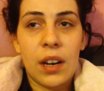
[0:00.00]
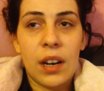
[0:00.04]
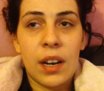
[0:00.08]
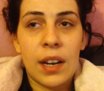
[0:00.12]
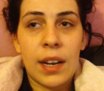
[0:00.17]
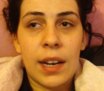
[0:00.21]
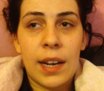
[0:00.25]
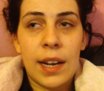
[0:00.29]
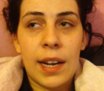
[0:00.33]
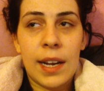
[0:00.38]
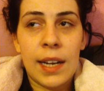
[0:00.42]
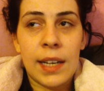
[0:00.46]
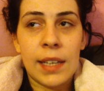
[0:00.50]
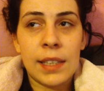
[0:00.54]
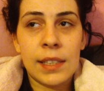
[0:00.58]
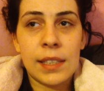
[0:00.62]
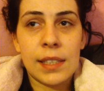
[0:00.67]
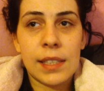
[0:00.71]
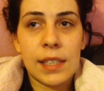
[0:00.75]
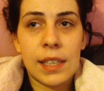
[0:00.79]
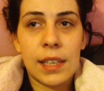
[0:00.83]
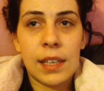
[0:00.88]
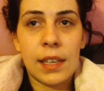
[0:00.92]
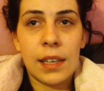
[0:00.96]
I
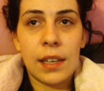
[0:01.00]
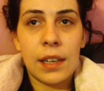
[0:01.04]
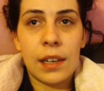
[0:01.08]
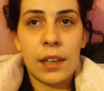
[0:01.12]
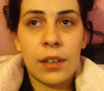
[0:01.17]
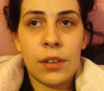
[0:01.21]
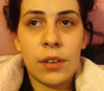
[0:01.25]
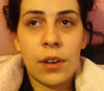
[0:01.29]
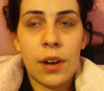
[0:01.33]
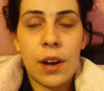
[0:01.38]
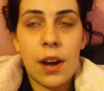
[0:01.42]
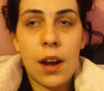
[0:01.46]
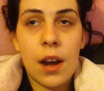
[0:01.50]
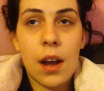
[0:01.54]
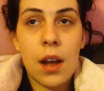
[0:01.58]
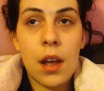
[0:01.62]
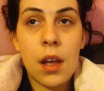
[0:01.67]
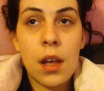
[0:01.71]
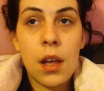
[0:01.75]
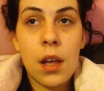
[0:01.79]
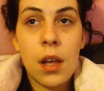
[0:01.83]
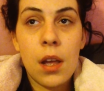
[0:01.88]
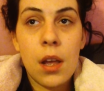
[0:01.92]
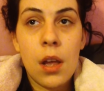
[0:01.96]
hate it, and
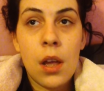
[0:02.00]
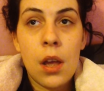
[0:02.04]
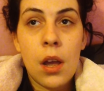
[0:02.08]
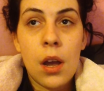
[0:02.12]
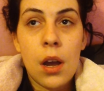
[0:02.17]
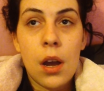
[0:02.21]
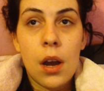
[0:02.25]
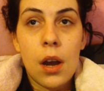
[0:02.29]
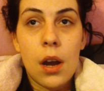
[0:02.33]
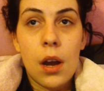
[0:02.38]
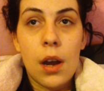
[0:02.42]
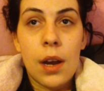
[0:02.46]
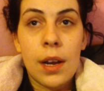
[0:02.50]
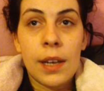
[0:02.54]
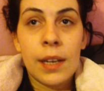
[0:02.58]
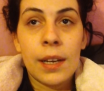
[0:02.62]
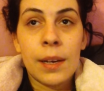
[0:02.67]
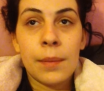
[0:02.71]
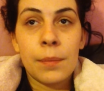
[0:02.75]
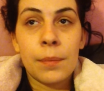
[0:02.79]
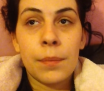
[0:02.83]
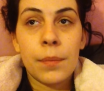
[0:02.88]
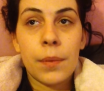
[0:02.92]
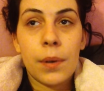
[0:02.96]

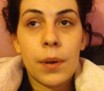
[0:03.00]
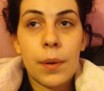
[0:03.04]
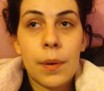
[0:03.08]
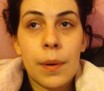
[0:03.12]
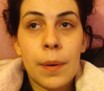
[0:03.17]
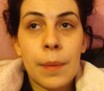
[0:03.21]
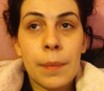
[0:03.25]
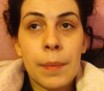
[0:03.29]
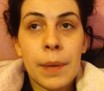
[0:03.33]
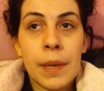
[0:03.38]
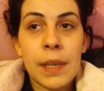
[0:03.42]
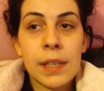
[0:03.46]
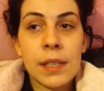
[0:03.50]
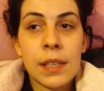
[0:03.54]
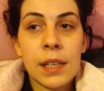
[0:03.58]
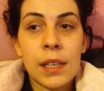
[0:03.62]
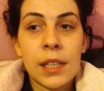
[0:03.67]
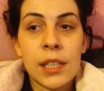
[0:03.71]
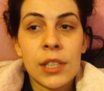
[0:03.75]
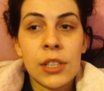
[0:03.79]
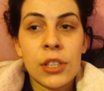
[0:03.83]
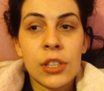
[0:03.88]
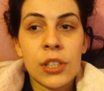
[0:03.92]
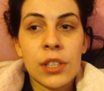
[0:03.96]
I'm
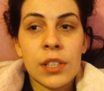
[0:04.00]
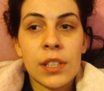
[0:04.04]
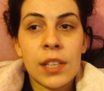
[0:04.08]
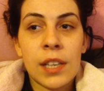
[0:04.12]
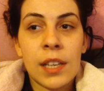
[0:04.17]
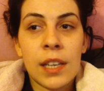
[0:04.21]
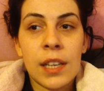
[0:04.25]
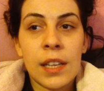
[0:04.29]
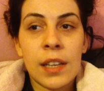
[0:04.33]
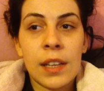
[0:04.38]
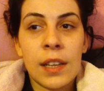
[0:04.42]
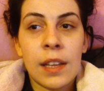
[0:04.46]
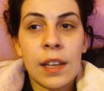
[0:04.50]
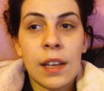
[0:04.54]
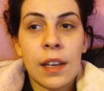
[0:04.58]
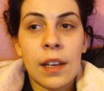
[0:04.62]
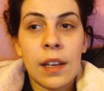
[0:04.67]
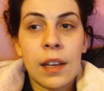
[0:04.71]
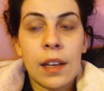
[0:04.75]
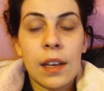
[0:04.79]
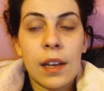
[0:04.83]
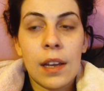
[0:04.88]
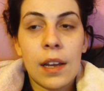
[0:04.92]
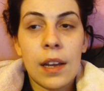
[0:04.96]
basically just sitting there,
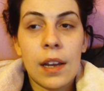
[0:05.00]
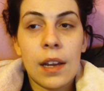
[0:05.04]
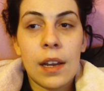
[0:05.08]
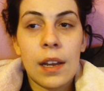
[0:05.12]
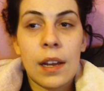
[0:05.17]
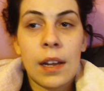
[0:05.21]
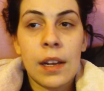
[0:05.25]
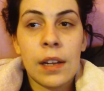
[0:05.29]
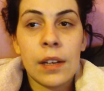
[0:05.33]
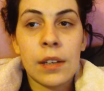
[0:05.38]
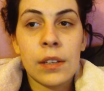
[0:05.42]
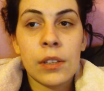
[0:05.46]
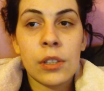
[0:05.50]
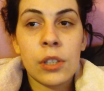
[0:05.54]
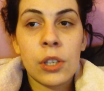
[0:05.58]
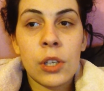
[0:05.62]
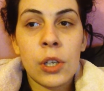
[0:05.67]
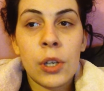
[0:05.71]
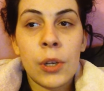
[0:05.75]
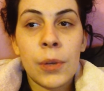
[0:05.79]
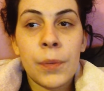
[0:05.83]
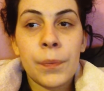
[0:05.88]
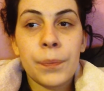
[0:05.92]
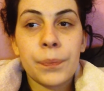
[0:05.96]
and
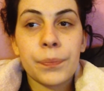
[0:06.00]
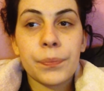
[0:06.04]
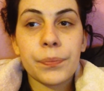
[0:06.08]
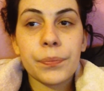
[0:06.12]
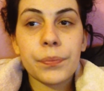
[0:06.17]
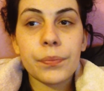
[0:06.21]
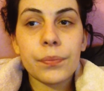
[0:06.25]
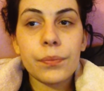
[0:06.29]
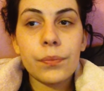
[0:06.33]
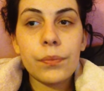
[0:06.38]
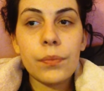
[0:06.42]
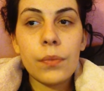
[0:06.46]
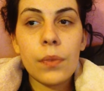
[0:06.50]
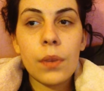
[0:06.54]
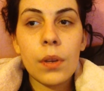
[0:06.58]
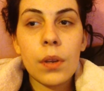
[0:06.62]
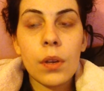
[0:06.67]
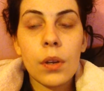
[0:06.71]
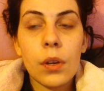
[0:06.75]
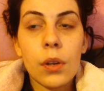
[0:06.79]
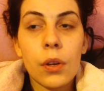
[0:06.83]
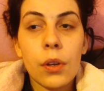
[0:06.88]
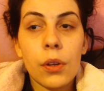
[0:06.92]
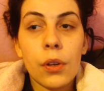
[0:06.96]

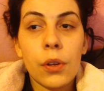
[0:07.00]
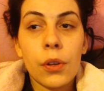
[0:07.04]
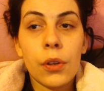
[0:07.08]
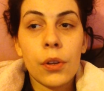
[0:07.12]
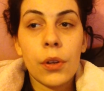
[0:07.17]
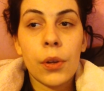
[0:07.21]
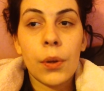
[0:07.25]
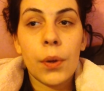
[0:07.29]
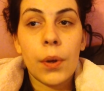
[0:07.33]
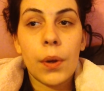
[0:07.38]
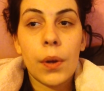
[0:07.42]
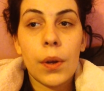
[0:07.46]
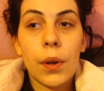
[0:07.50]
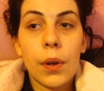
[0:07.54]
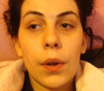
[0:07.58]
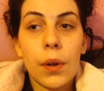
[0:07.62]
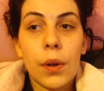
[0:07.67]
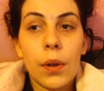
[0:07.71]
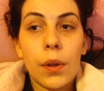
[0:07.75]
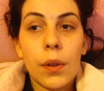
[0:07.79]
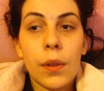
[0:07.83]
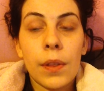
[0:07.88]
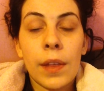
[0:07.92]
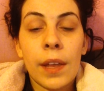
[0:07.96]
you know,
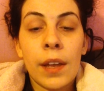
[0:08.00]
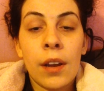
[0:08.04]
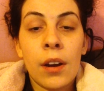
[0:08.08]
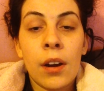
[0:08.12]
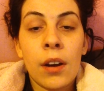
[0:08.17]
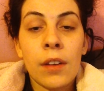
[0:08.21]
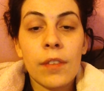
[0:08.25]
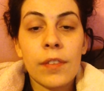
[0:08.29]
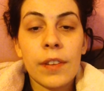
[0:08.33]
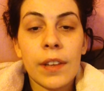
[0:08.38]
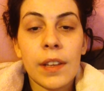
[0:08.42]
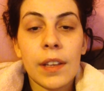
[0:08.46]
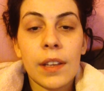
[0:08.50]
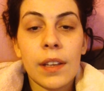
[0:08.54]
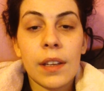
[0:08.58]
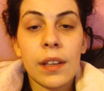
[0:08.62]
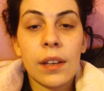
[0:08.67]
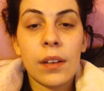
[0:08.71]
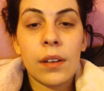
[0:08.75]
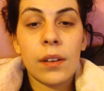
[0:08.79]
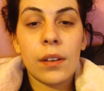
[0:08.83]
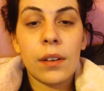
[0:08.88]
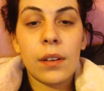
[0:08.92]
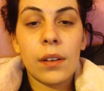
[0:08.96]
they are
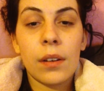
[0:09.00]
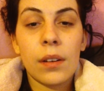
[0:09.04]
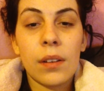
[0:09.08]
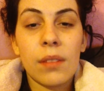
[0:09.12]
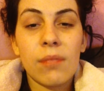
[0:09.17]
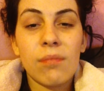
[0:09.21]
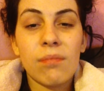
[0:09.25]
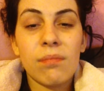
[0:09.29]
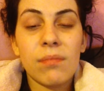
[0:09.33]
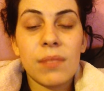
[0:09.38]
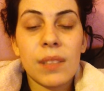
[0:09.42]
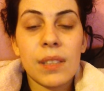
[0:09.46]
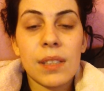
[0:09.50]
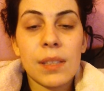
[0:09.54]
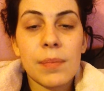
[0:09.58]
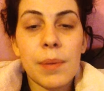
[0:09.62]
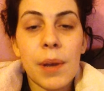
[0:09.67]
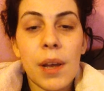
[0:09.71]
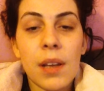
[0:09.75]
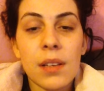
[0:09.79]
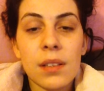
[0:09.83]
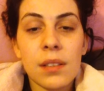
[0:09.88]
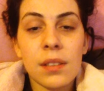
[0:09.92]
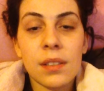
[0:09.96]
thinking this
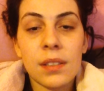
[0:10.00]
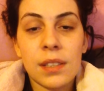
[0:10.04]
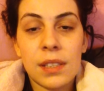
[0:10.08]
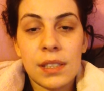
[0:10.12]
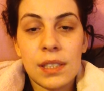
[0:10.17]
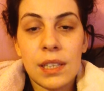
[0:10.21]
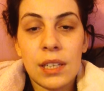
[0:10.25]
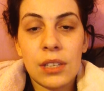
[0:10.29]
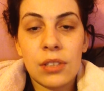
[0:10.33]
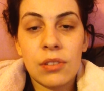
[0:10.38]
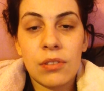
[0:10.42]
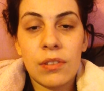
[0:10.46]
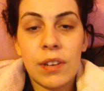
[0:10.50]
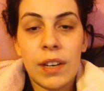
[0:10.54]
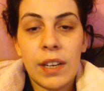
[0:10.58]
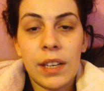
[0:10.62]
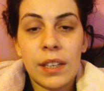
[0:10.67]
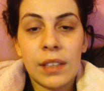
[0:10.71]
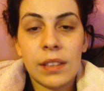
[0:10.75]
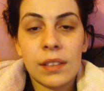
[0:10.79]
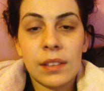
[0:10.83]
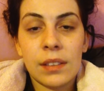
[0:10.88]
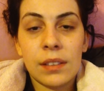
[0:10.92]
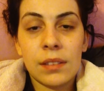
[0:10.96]
person's
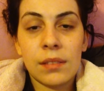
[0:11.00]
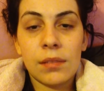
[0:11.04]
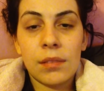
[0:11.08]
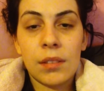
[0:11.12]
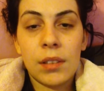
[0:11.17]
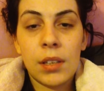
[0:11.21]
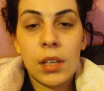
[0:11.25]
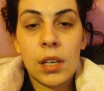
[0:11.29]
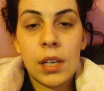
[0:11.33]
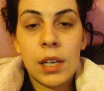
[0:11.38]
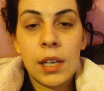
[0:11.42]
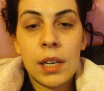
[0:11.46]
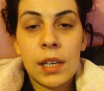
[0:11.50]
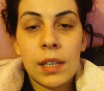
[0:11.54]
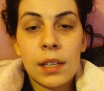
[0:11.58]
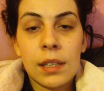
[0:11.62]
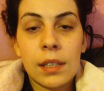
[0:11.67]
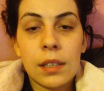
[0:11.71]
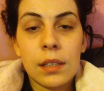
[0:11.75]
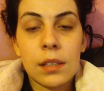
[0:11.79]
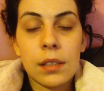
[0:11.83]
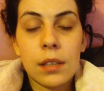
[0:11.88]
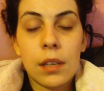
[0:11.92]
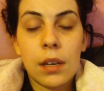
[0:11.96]
exaggerating,
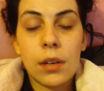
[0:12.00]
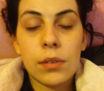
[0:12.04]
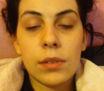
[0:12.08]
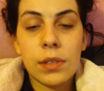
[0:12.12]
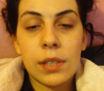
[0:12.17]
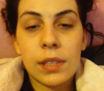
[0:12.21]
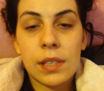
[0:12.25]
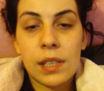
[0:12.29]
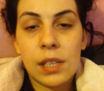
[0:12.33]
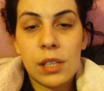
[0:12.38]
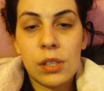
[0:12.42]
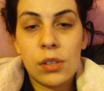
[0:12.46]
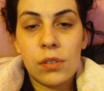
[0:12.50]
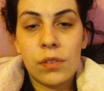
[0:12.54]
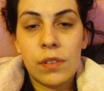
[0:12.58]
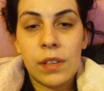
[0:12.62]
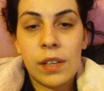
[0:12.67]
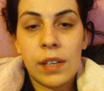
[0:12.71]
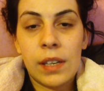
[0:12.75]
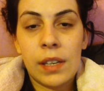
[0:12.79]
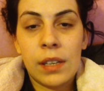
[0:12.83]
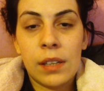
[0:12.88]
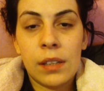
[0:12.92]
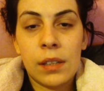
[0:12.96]
this girl's
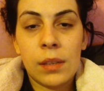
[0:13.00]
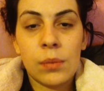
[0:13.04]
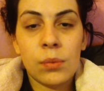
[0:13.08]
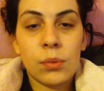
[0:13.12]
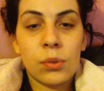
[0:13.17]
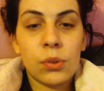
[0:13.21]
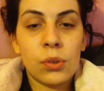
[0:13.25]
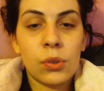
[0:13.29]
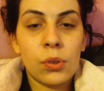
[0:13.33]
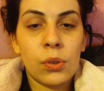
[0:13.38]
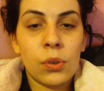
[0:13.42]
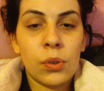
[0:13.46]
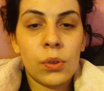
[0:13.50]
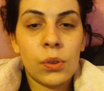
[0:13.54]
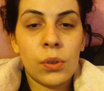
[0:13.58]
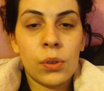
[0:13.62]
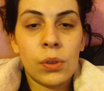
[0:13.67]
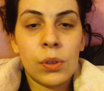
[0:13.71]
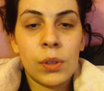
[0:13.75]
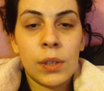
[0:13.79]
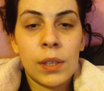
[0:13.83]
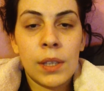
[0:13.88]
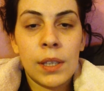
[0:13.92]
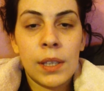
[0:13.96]
exaggerating. I'm
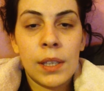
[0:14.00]
sure